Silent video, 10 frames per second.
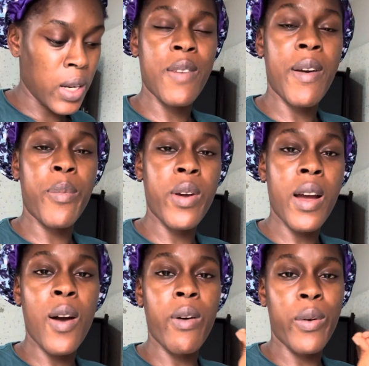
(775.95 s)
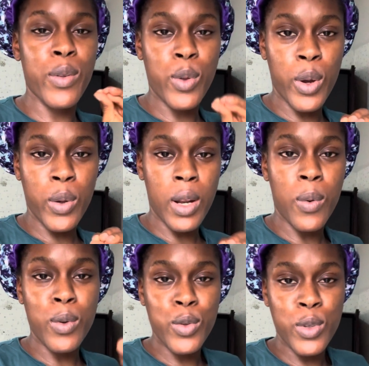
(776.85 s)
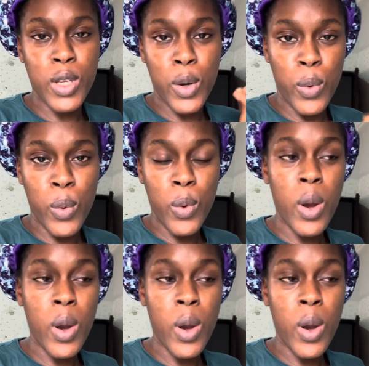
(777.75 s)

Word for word: If I bring out groundnut oil that I want to use and cook,